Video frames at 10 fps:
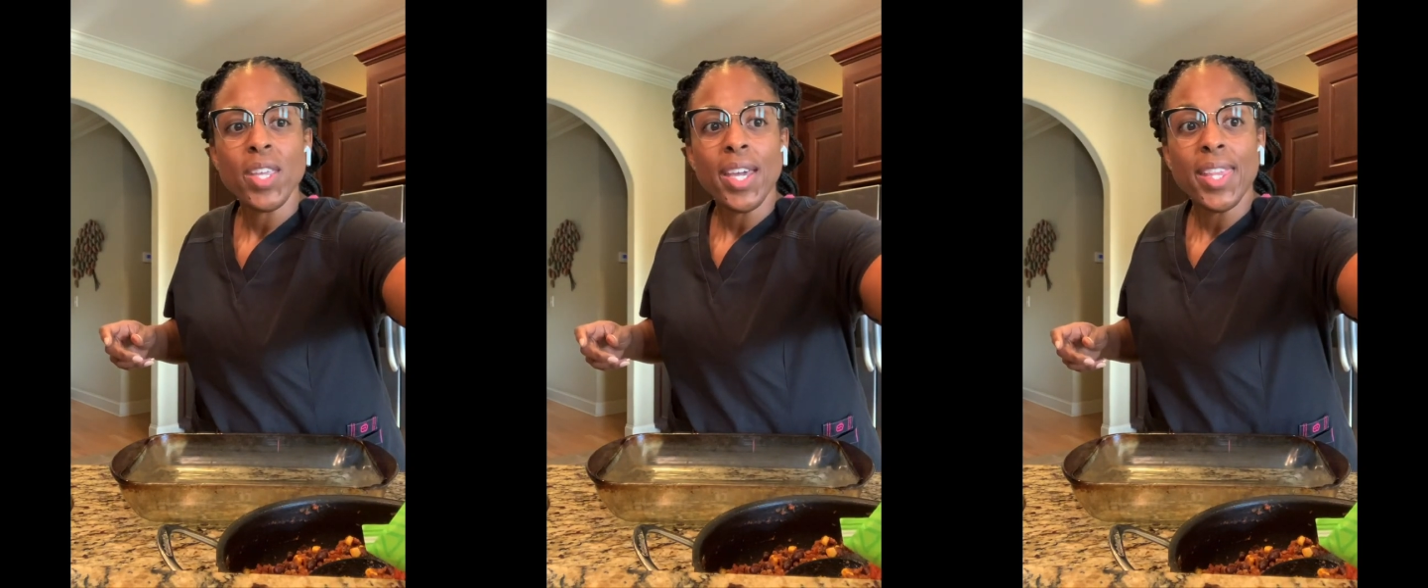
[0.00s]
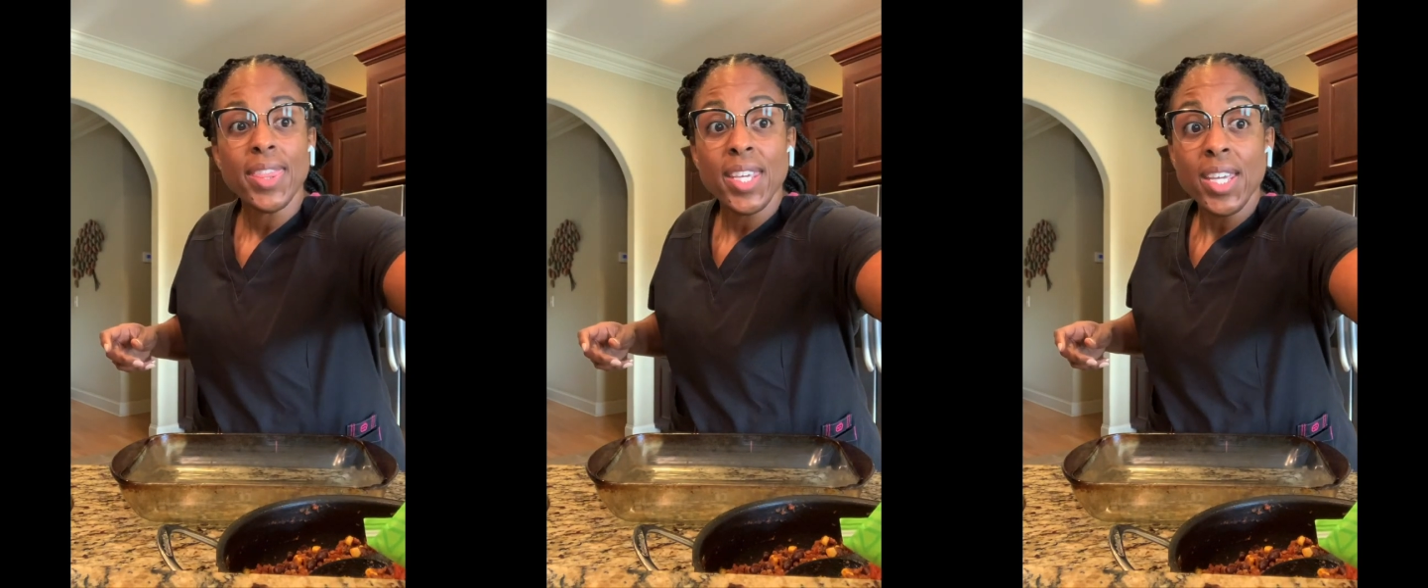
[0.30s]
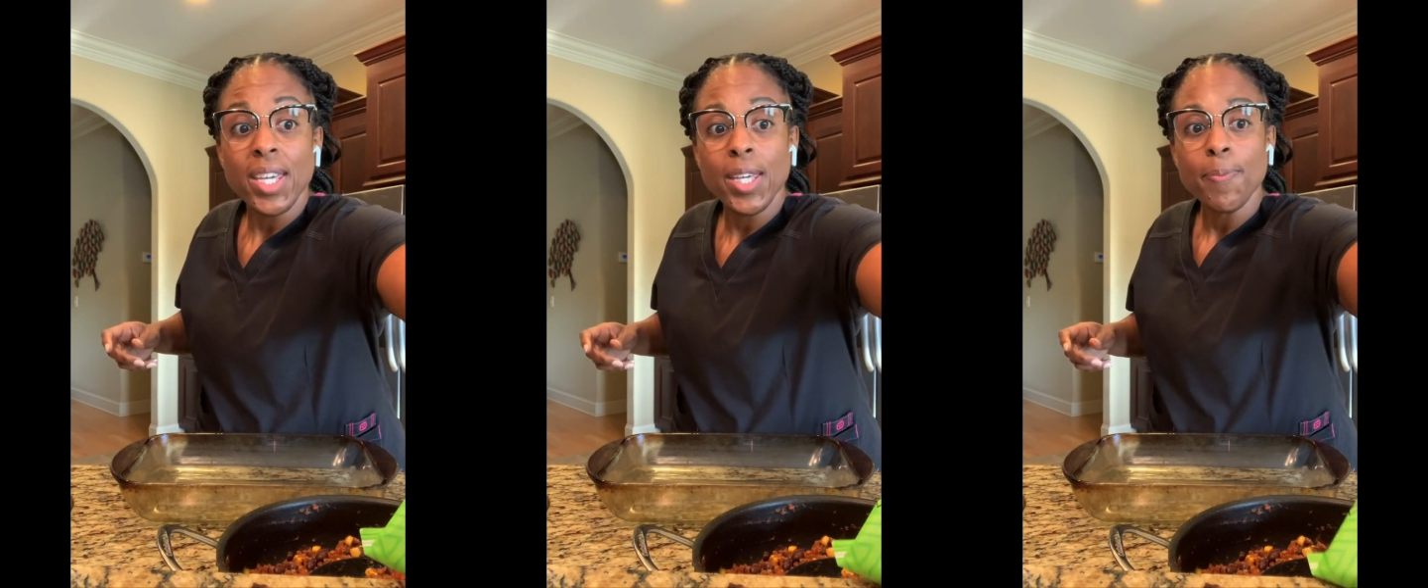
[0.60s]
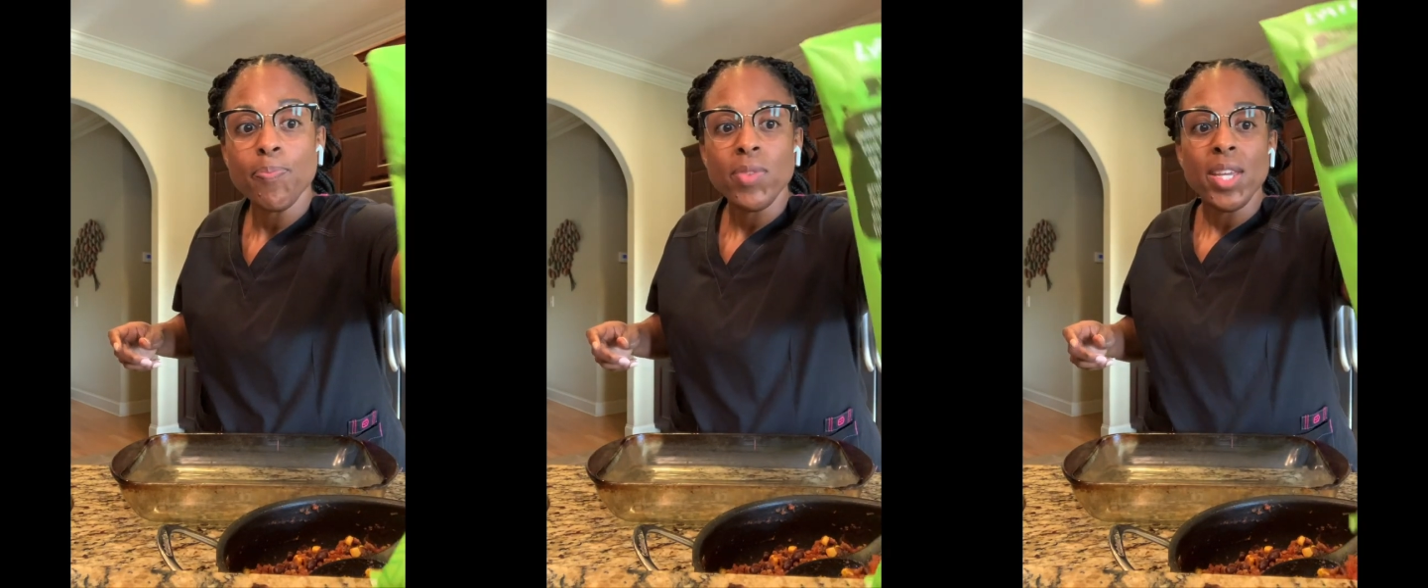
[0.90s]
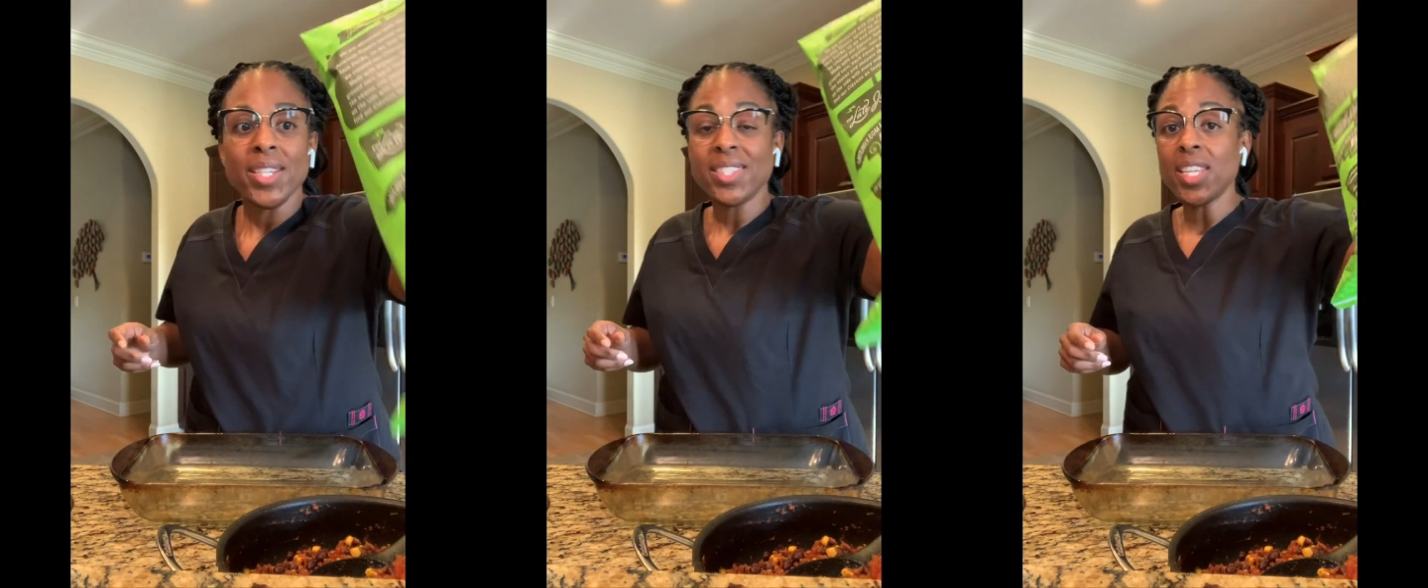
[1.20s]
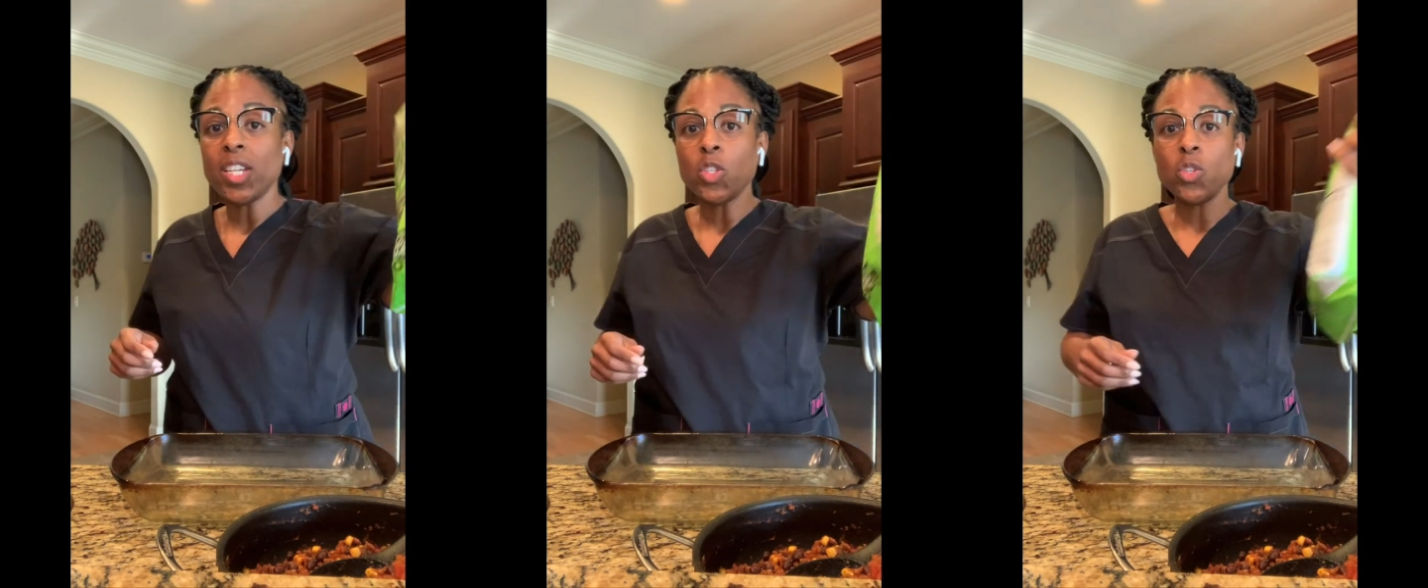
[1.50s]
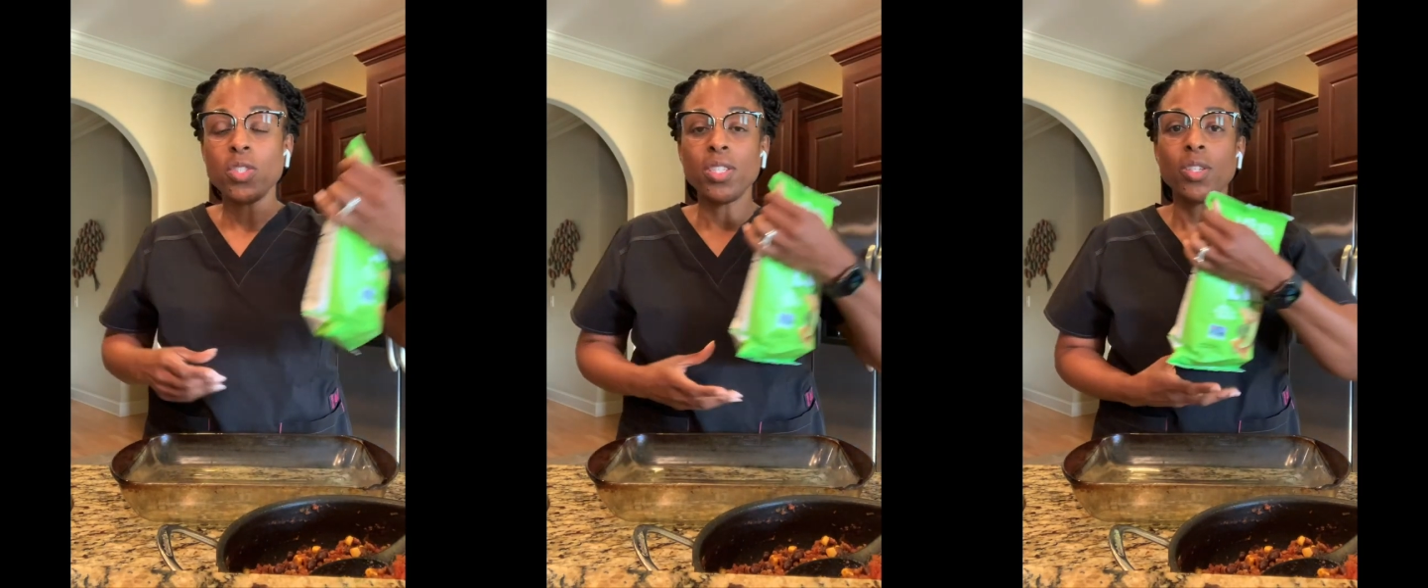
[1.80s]
And then, instead of
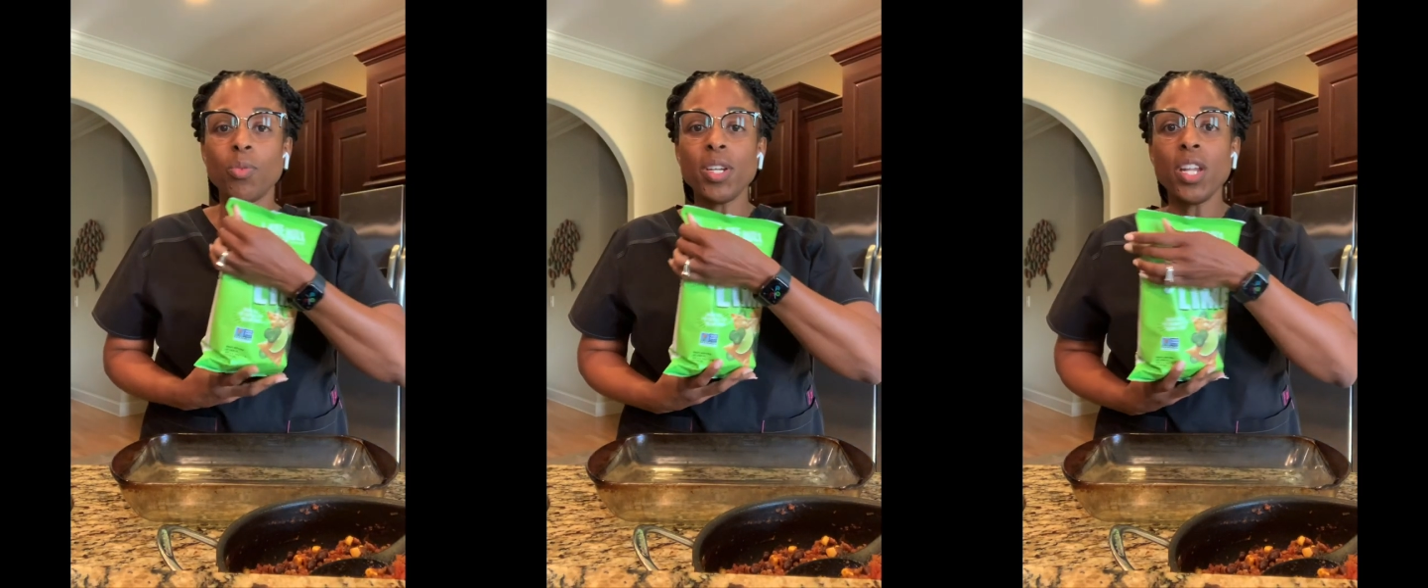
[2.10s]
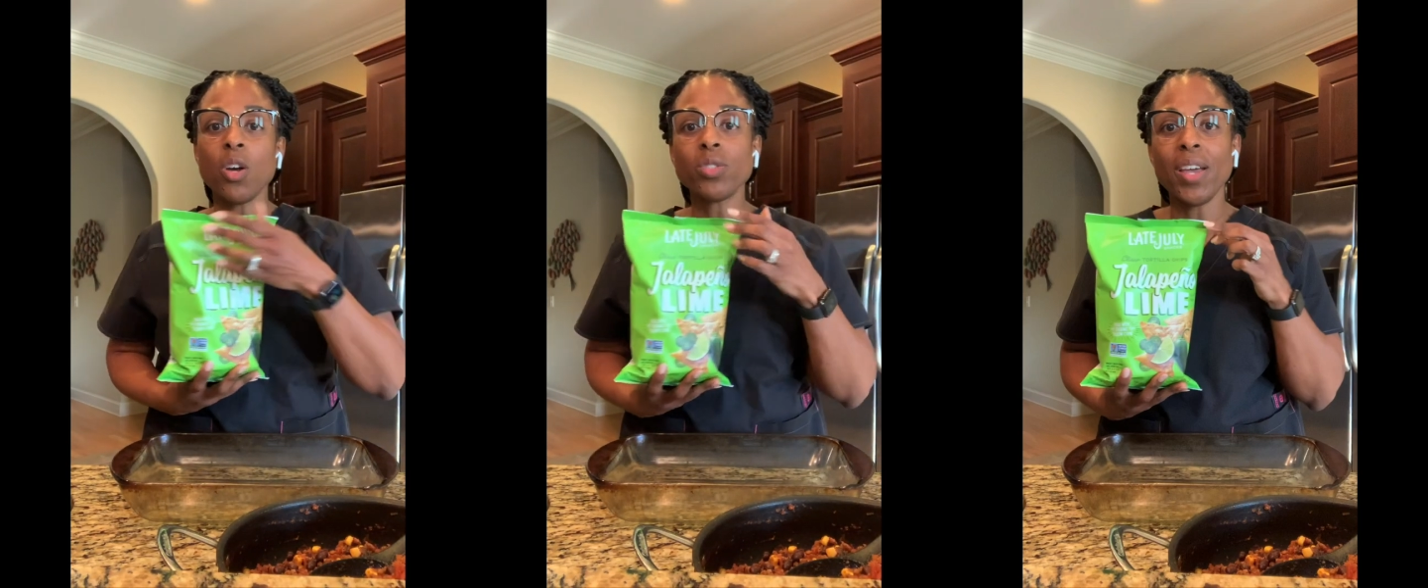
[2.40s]
using Doritos,